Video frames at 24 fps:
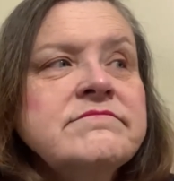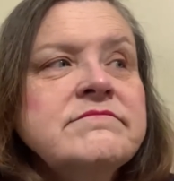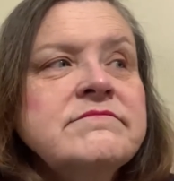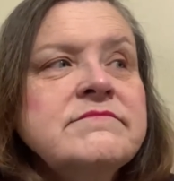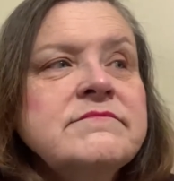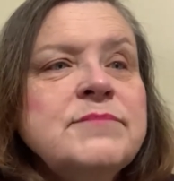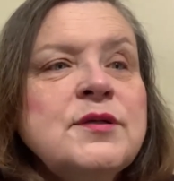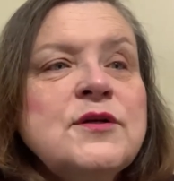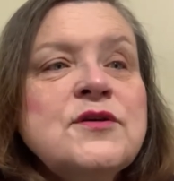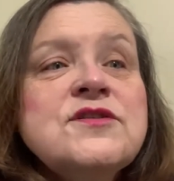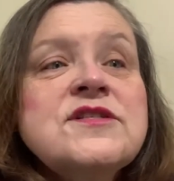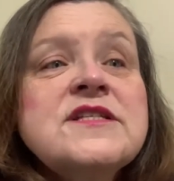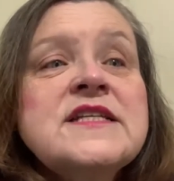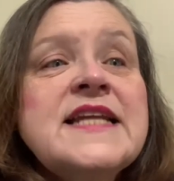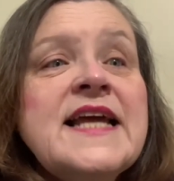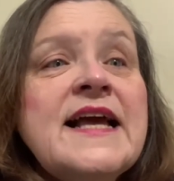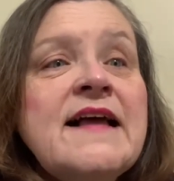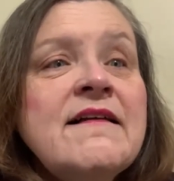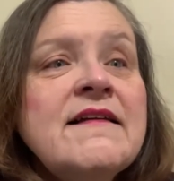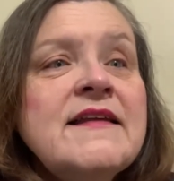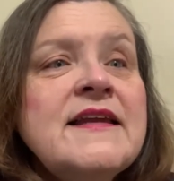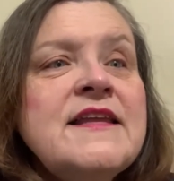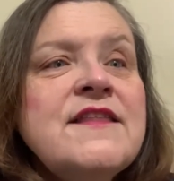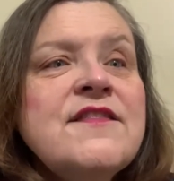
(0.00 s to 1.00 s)

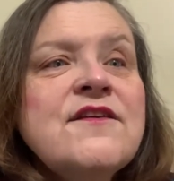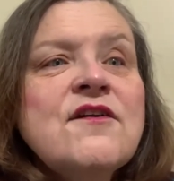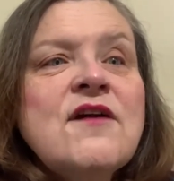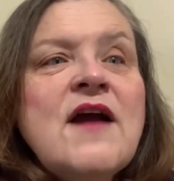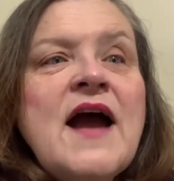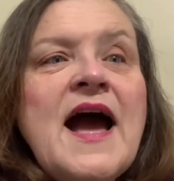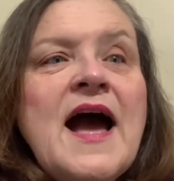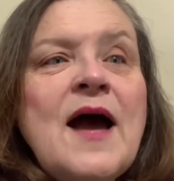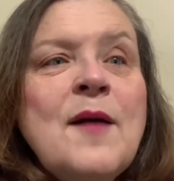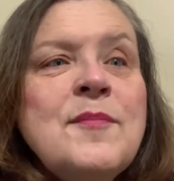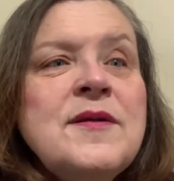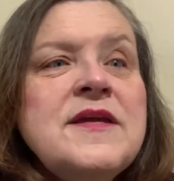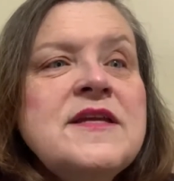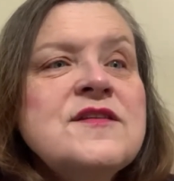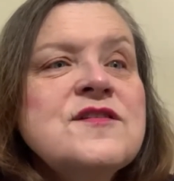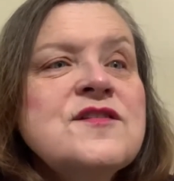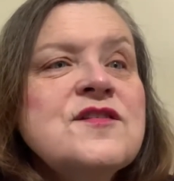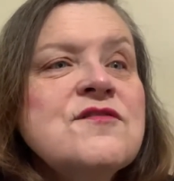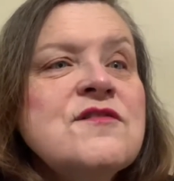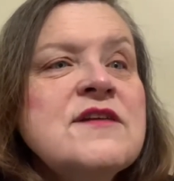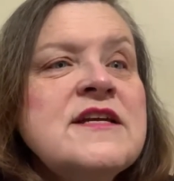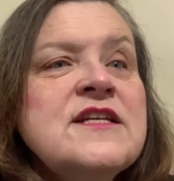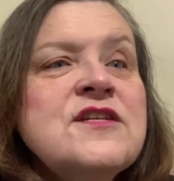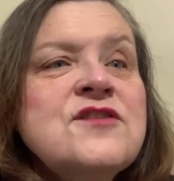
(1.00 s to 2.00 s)
personality, their hobbies,
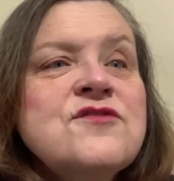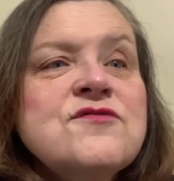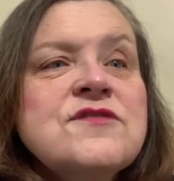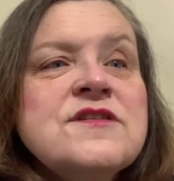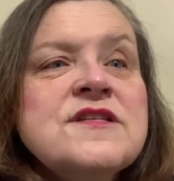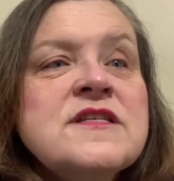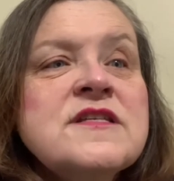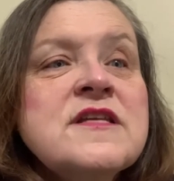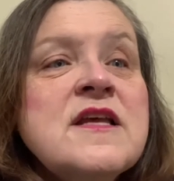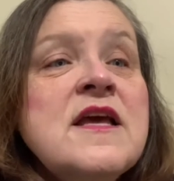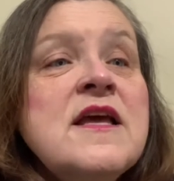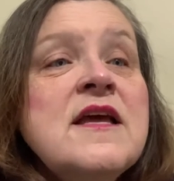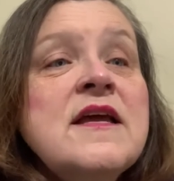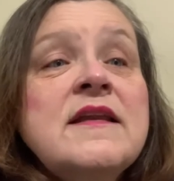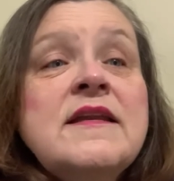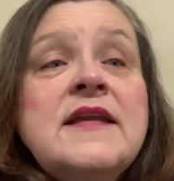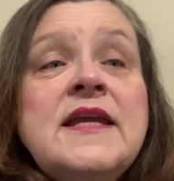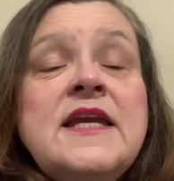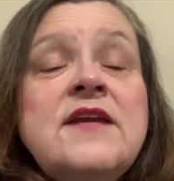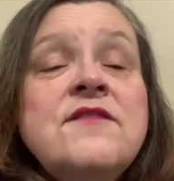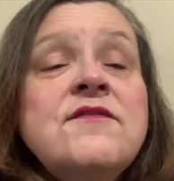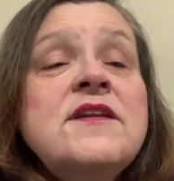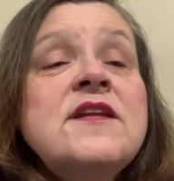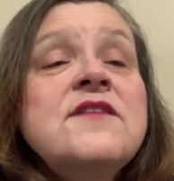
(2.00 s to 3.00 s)
their interests,
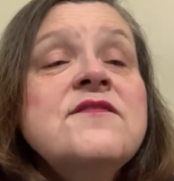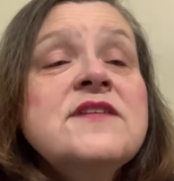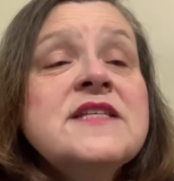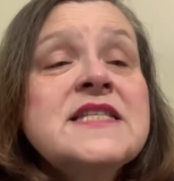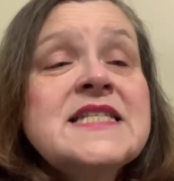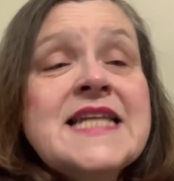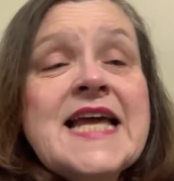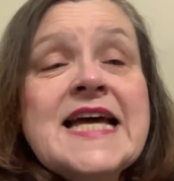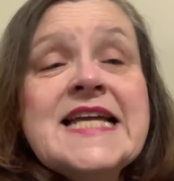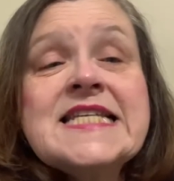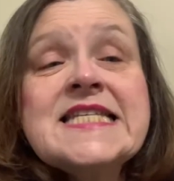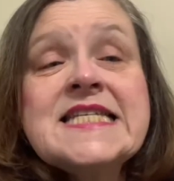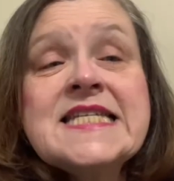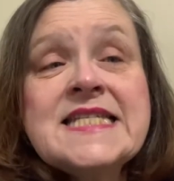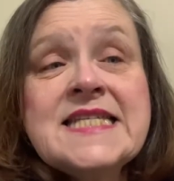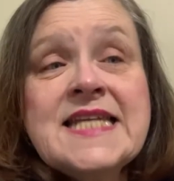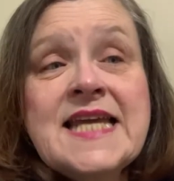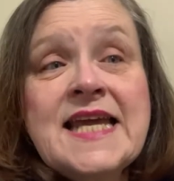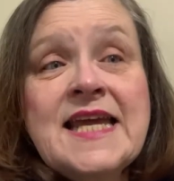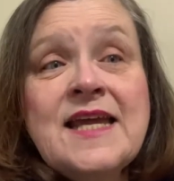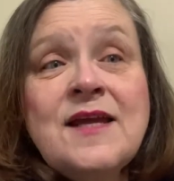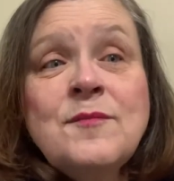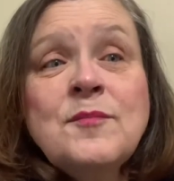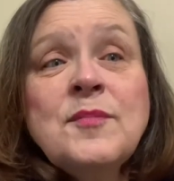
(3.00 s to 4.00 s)
even if it's not
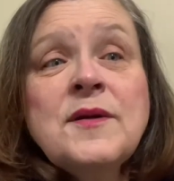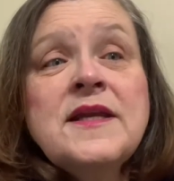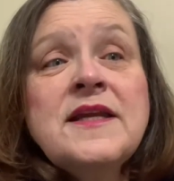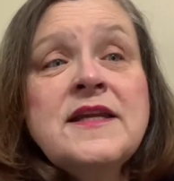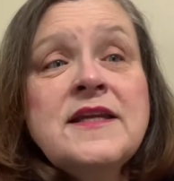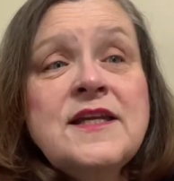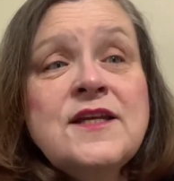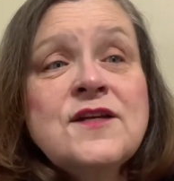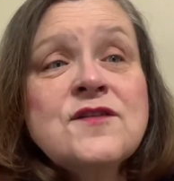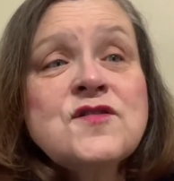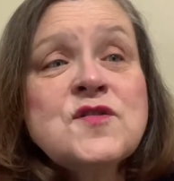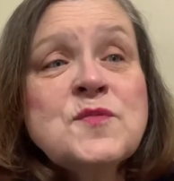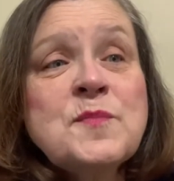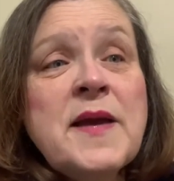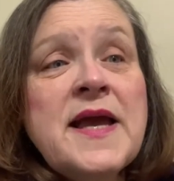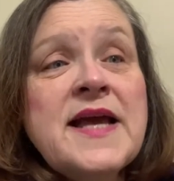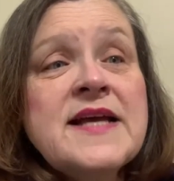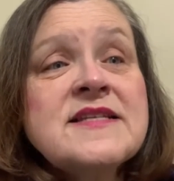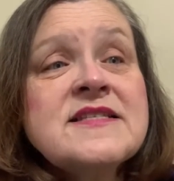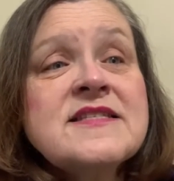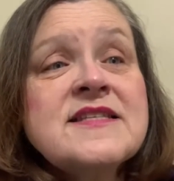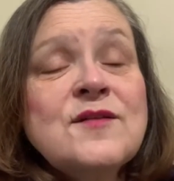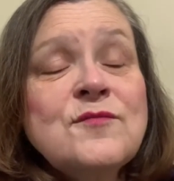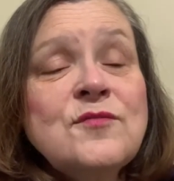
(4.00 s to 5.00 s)
today, but in years
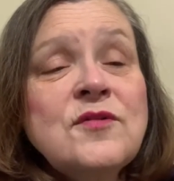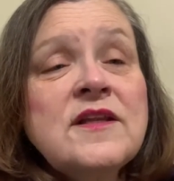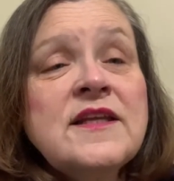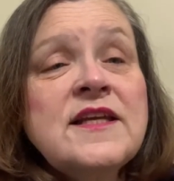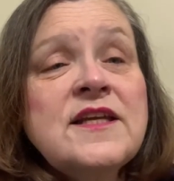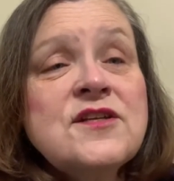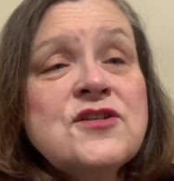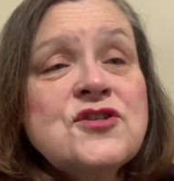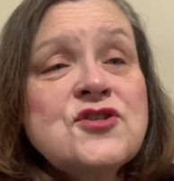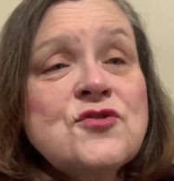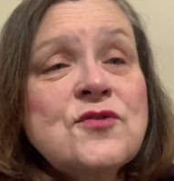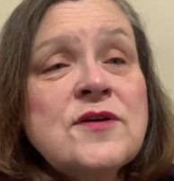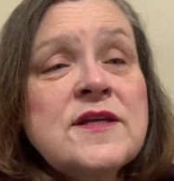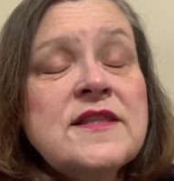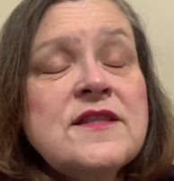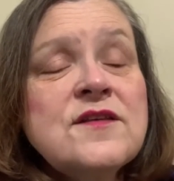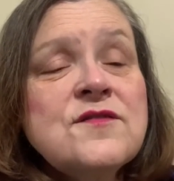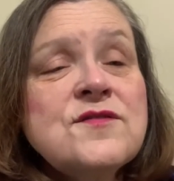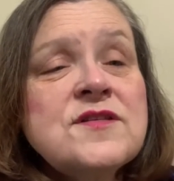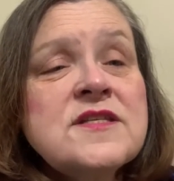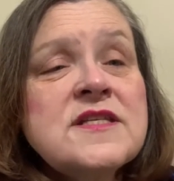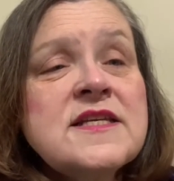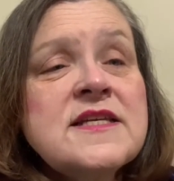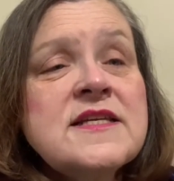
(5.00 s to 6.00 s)
past, they really enjoyed
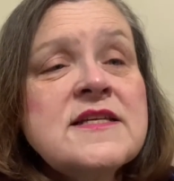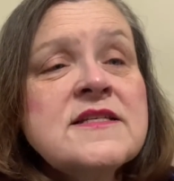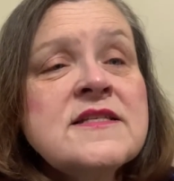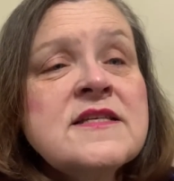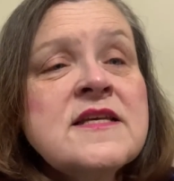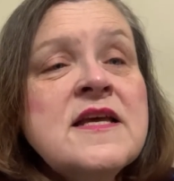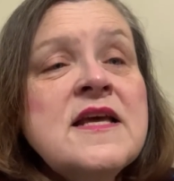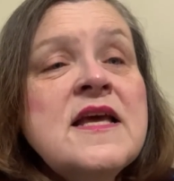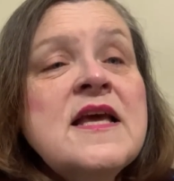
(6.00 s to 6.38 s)
those things,